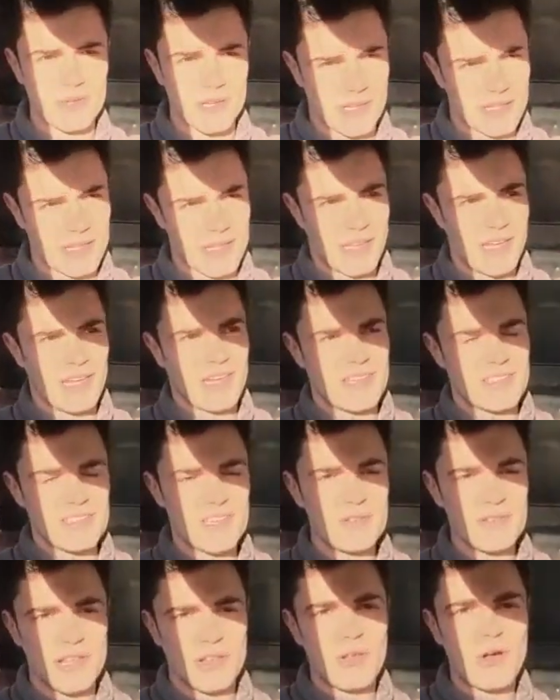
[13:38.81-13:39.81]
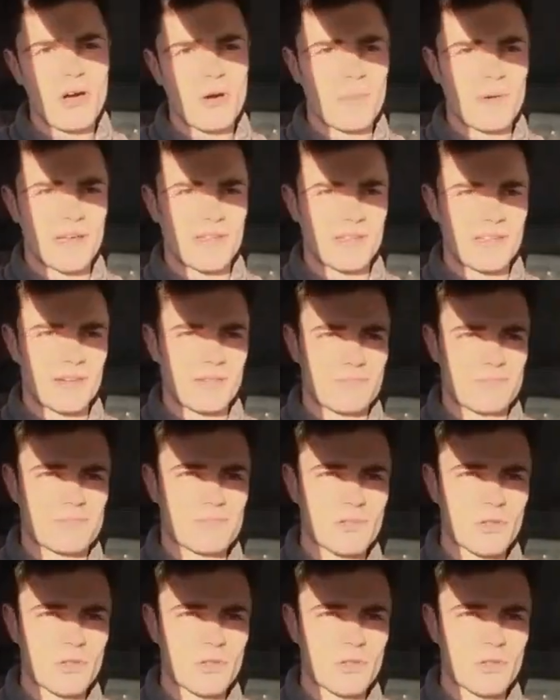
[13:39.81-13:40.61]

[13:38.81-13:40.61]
It sounds a lot, but you're